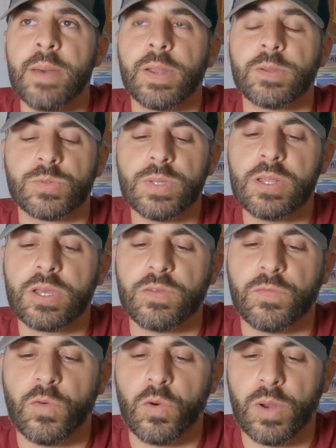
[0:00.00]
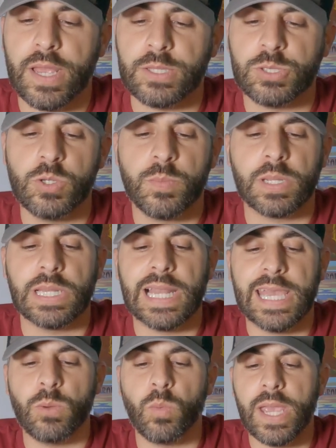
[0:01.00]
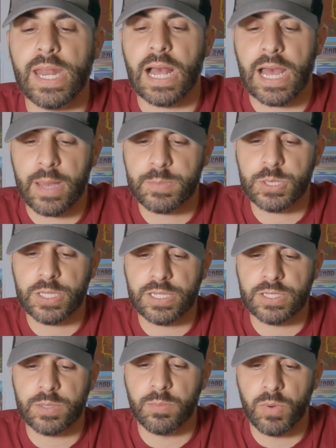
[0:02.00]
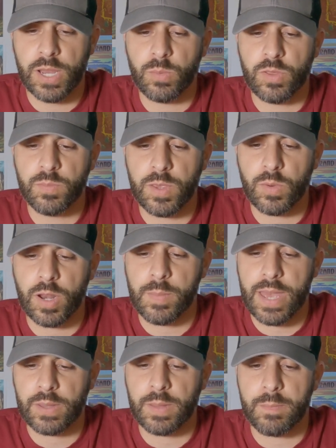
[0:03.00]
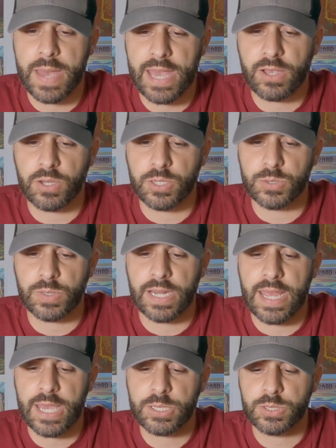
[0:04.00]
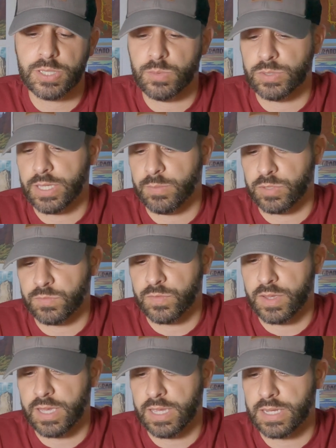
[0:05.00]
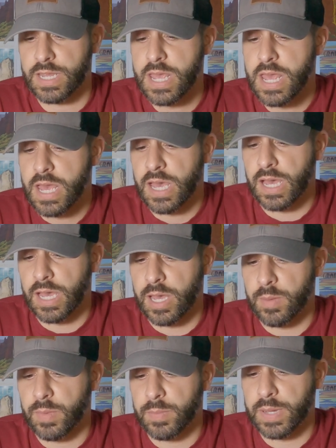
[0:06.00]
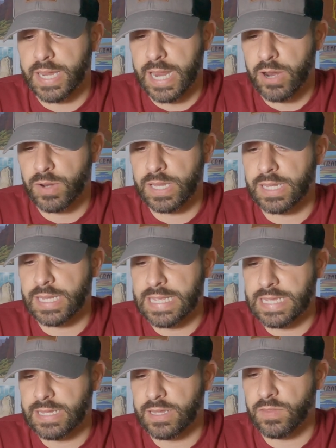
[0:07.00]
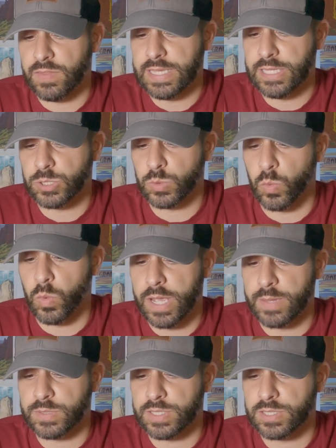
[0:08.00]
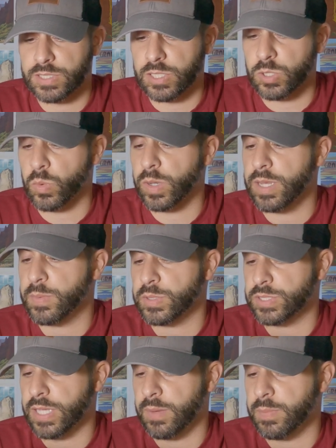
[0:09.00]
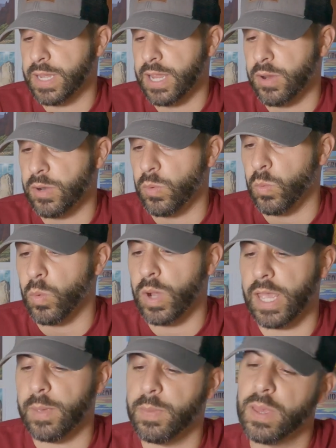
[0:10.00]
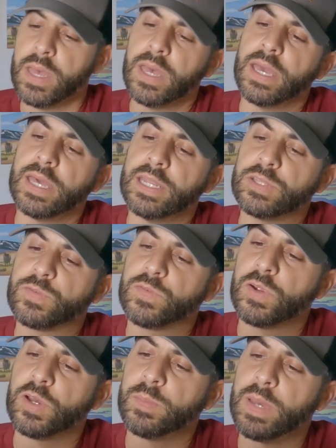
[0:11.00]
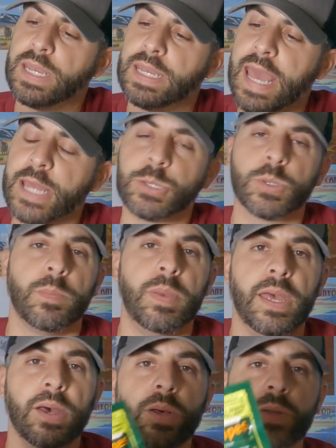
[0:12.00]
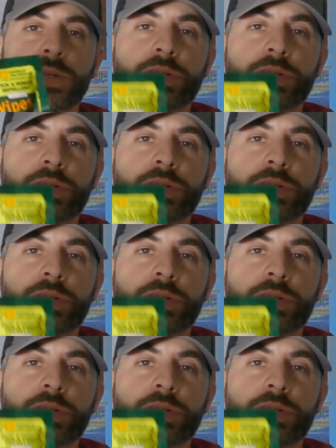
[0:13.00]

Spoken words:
But I was really looking for a super lightweight option to bring with me when I'm out in the backcountry, and I actually was able to find picaridin in these wipes. This is a 20% picaridin wipe, and it's from Natrapel.